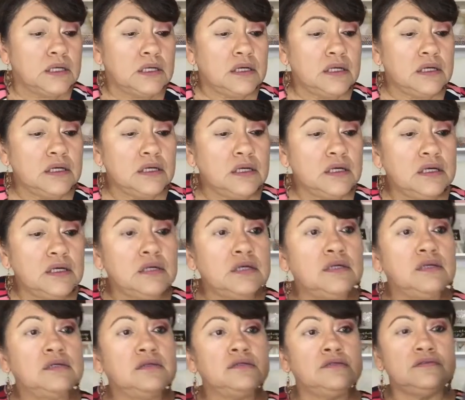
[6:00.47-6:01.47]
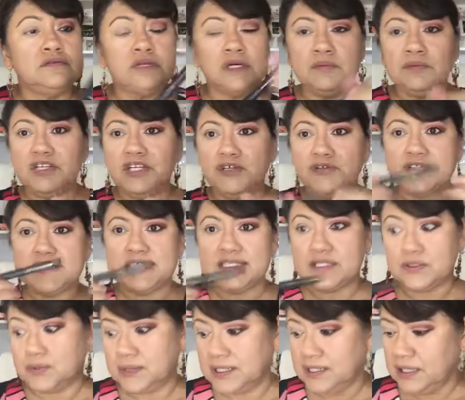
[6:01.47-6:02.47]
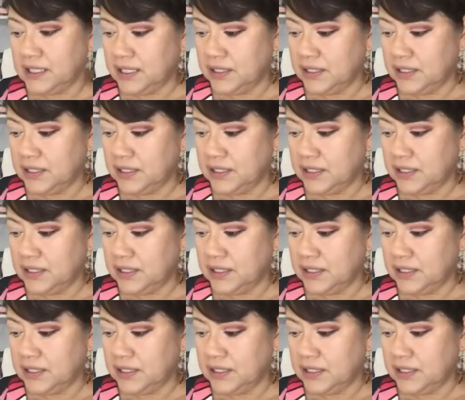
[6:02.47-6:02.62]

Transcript: I'm going to use this one